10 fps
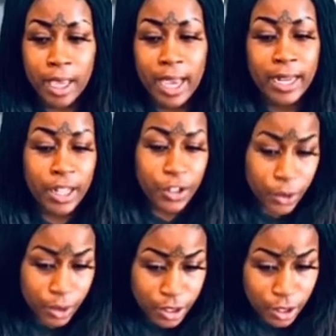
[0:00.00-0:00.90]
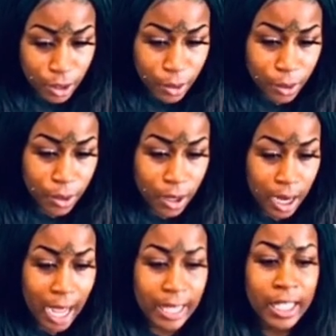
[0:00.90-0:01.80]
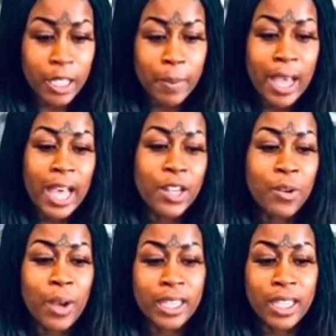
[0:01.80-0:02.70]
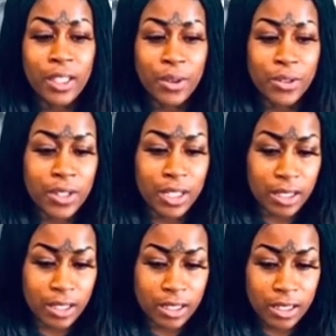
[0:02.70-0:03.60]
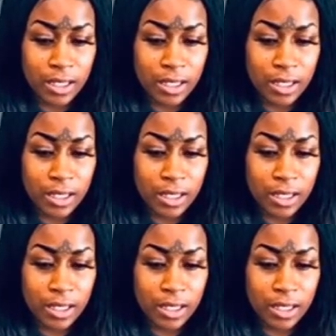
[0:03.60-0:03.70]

And in doing so, I think about how do I get those things.